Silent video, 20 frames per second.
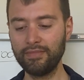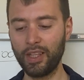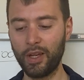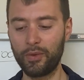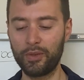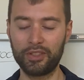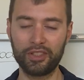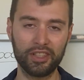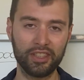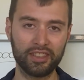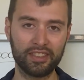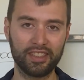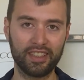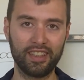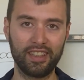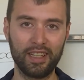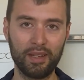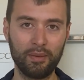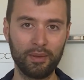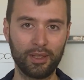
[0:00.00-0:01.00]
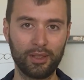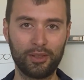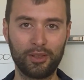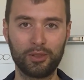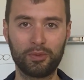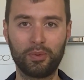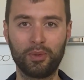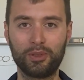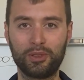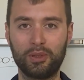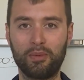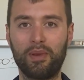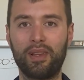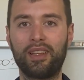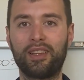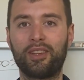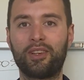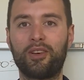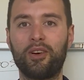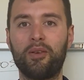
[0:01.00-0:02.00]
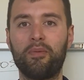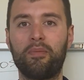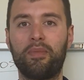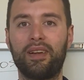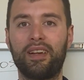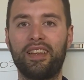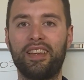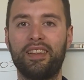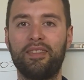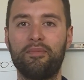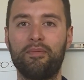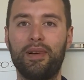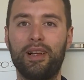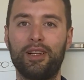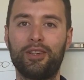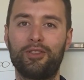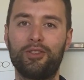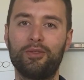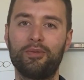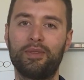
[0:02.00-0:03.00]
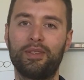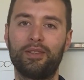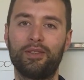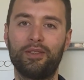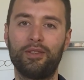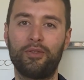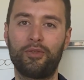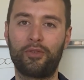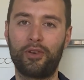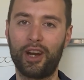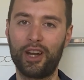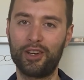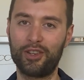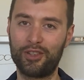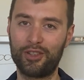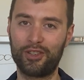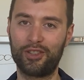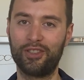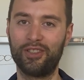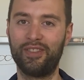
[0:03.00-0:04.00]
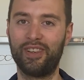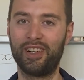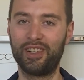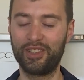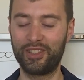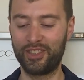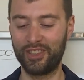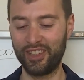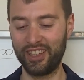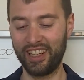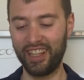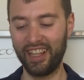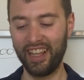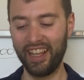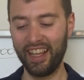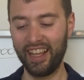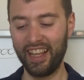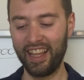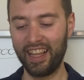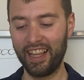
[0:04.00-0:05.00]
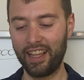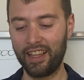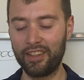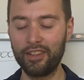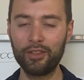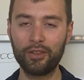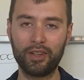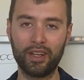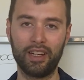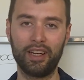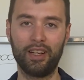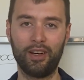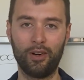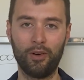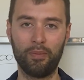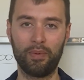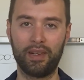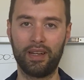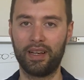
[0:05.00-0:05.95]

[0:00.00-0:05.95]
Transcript: which is a limited responsibility company in Belgium, in the French version. You can open